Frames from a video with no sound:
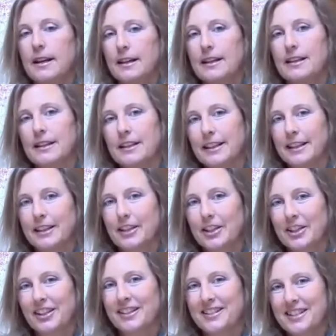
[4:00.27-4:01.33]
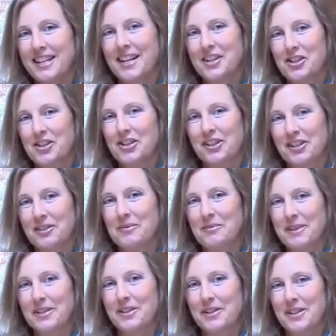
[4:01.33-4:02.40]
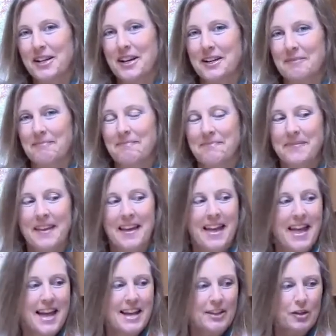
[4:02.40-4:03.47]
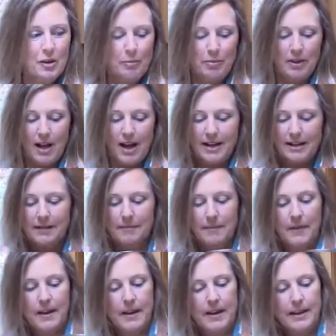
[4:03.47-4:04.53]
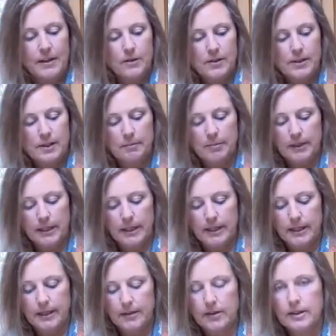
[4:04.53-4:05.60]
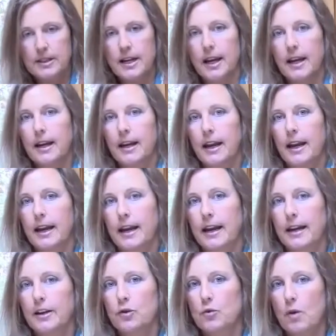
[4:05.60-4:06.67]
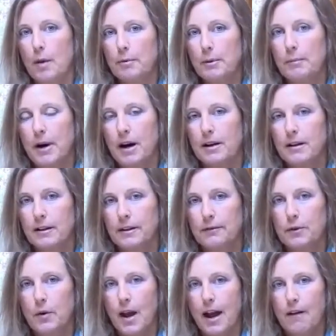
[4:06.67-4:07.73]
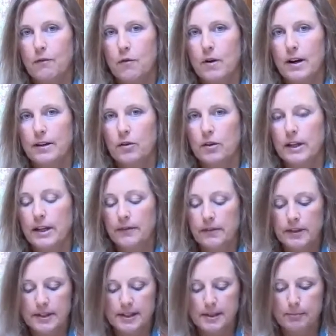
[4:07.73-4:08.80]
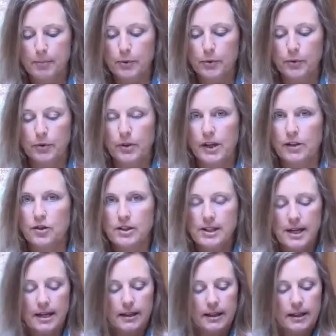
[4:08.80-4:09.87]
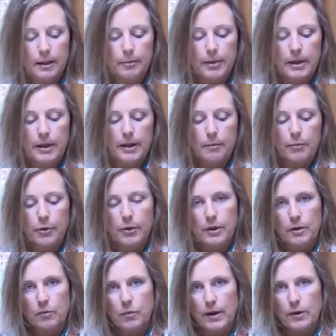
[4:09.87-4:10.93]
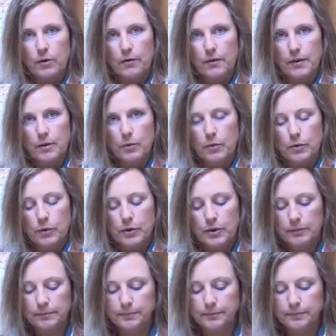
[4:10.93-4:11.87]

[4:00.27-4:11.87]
clear tincture when you're done. To apply it, you simply either take a dropper bottle if you have one, or even a spoon, and just take a little bit and put it right over the wound.